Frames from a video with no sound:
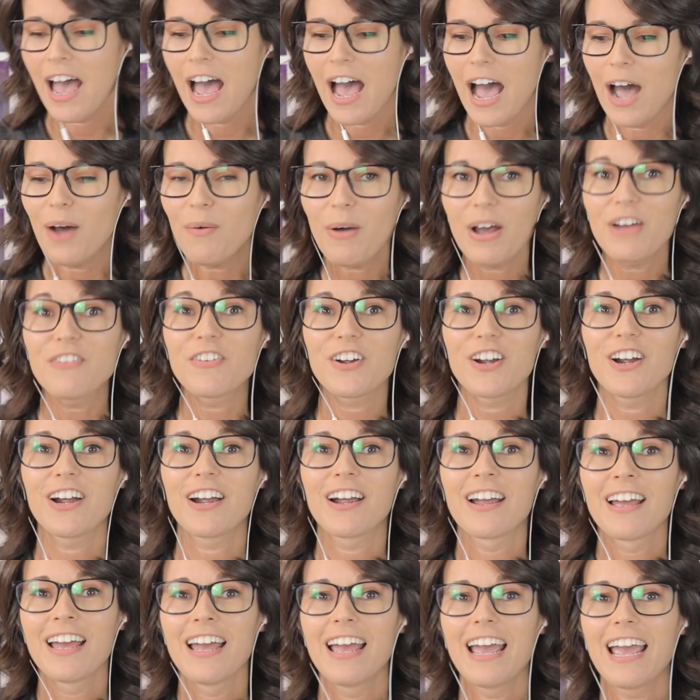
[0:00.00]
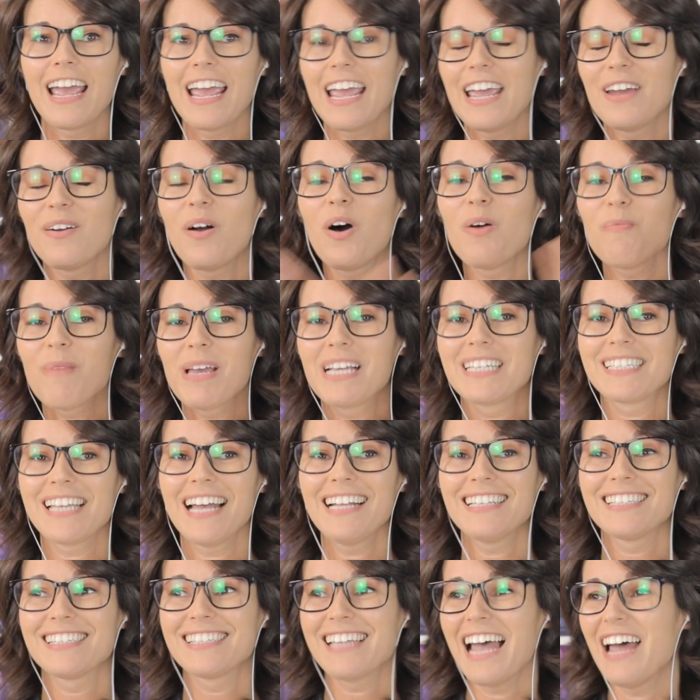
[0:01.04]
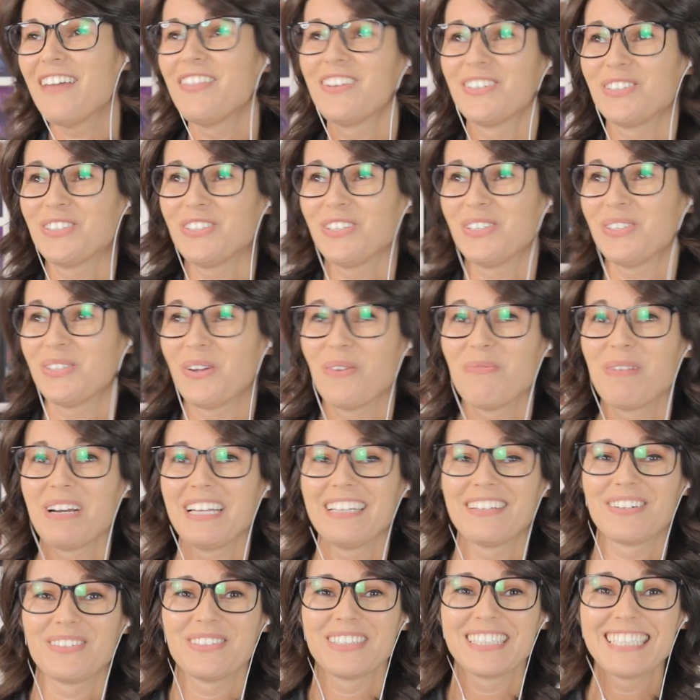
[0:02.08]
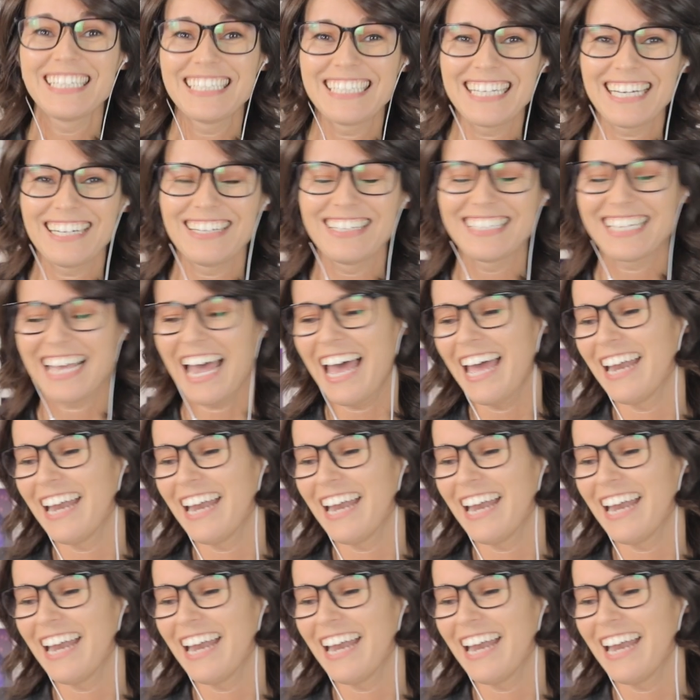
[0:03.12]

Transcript: However, it all makes sense. And there's just so many little details.